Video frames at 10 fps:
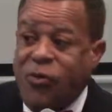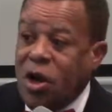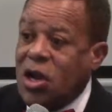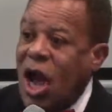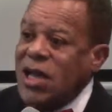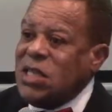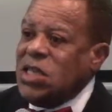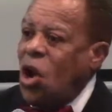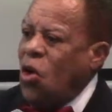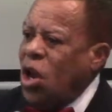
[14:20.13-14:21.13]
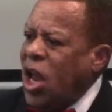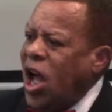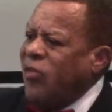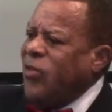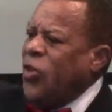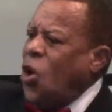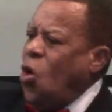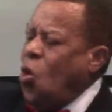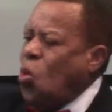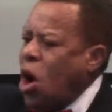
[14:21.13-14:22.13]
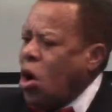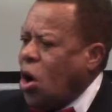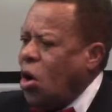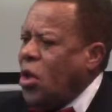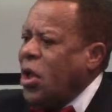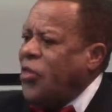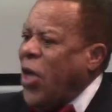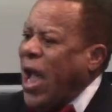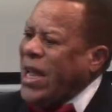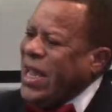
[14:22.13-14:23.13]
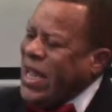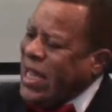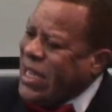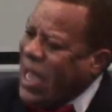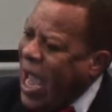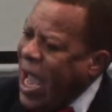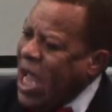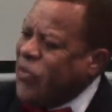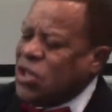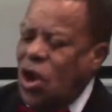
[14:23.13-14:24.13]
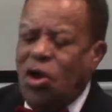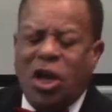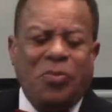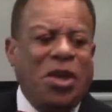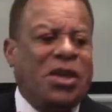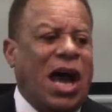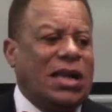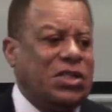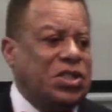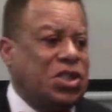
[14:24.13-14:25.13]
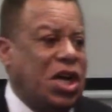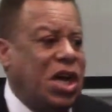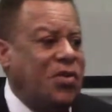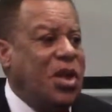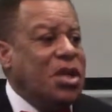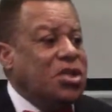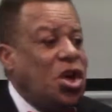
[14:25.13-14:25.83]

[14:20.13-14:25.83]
For God so loved the world that he gave his only begotten son.